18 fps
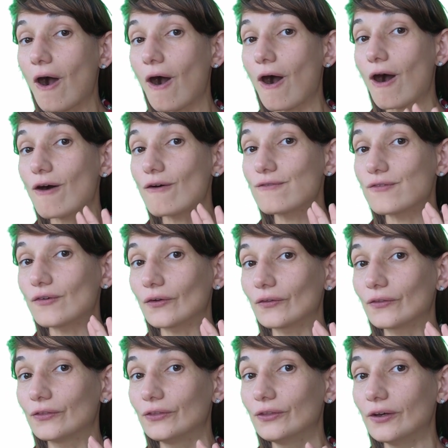of
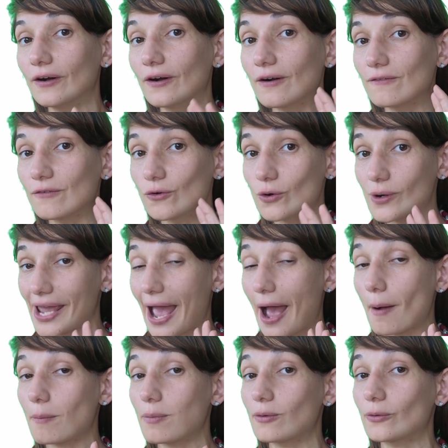the
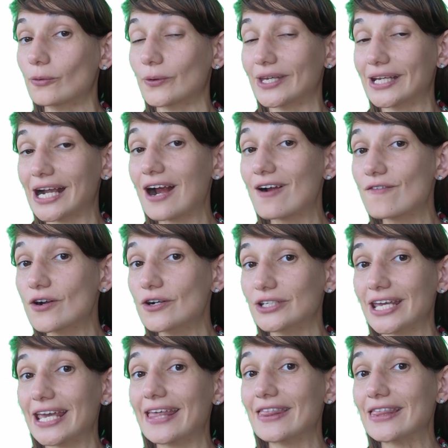vocabulary
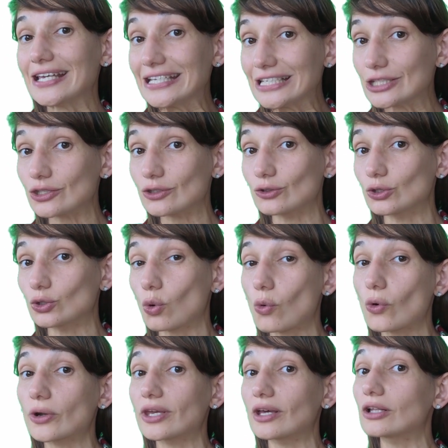covered in this
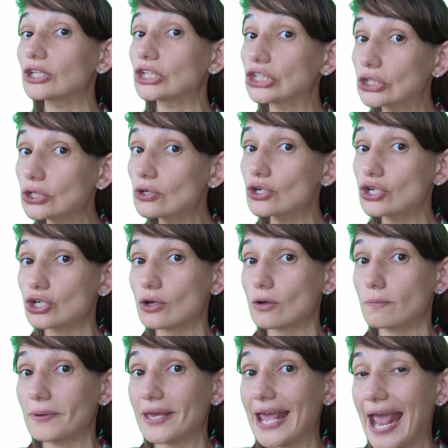tutorial, you
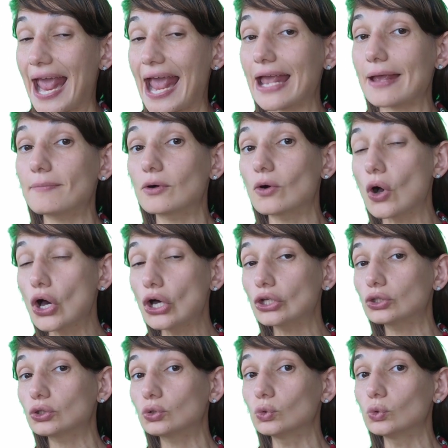should be able
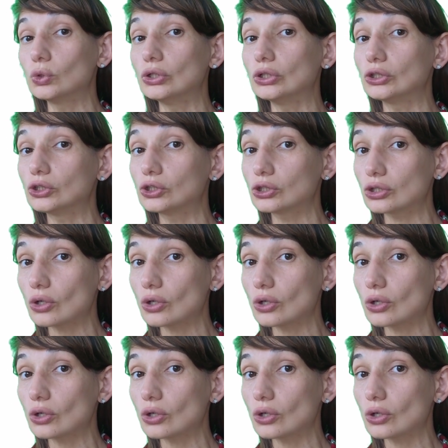to